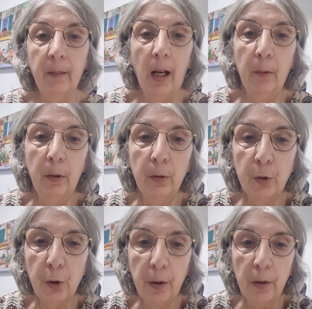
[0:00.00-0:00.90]
I want to
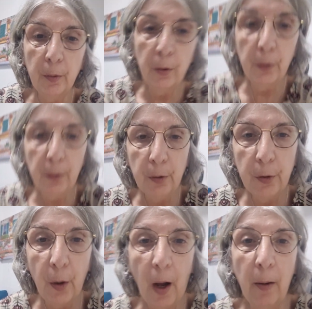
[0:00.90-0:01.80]
show it to you.
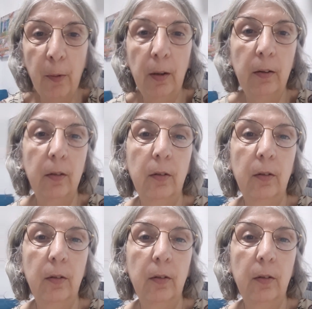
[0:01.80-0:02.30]
So I will